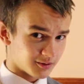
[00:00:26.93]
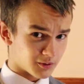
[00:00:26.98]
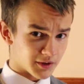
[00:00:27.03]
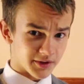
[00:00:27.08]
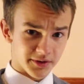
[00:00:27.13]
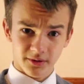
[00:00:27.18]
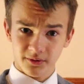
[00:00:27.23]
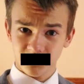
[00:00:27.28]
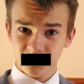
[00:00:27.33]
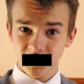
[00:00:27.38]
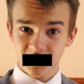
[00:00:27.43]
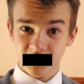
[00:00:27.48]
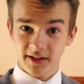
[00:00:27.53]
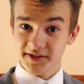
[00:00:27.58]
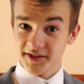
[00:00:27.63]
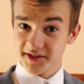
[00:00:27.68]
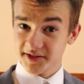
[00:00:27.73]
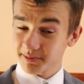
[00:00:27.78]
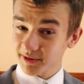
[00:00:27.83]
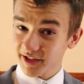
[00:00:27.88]
What the f***
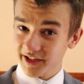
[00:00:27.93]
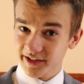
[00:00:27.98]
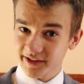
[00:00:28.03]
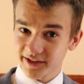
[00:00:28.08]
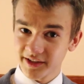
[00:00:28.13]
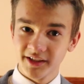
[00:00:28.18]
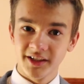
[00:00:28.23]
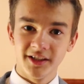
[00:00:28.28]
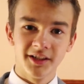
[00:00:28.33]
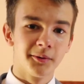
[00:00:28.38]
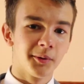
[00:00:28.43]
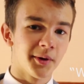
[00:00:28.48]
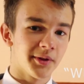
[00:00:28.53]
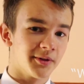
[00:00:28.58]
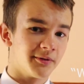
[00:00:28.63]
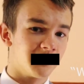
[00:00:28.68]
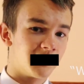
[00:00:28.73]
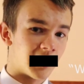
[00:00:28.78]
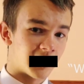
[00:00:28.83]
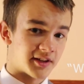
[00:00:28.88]
is a splayed?
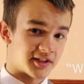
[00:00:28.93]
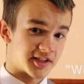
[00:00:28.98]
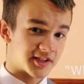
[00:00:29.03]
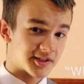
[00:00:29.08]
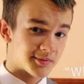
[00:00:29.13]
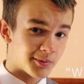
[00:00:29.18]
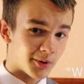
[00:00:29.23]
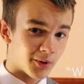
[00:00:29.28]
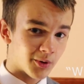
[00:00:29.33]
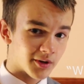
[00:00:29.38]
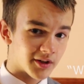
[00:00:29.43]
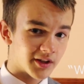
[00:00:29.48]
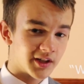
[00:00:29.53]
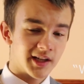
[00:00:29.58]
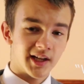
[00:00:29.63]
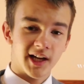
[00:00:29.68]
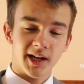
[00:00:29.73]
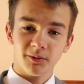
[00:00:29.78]
What the f*** is a spork?